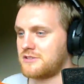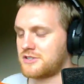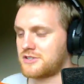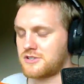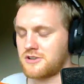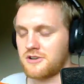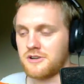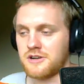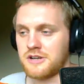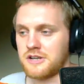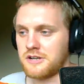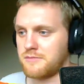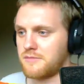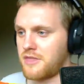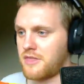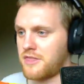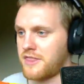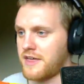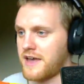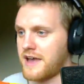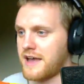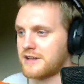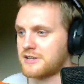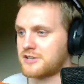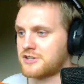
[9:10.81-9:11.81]
Just throwing up the
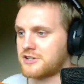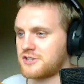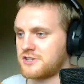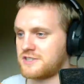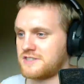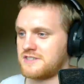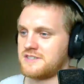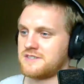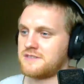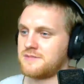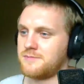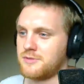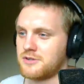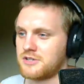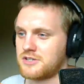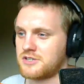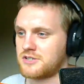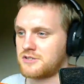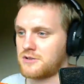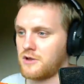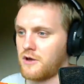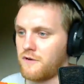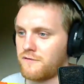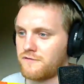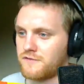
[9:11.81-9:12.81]
thatch because it's much
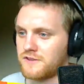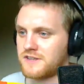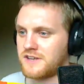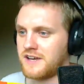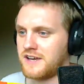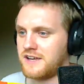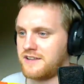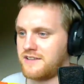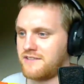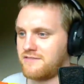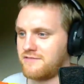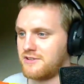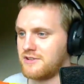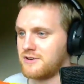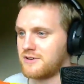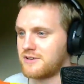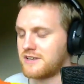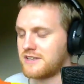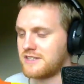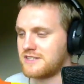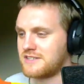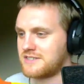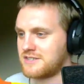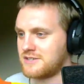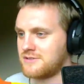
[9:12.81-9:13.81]
softer kind of
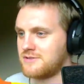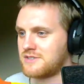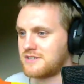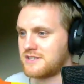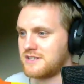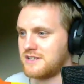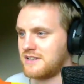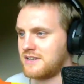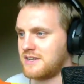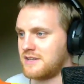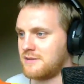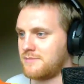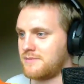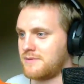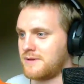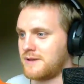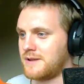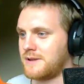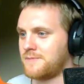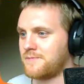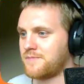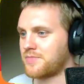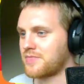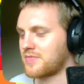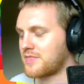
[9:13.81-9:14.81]
look. It suits it a little
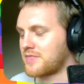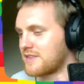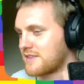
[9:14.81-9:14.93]
bit.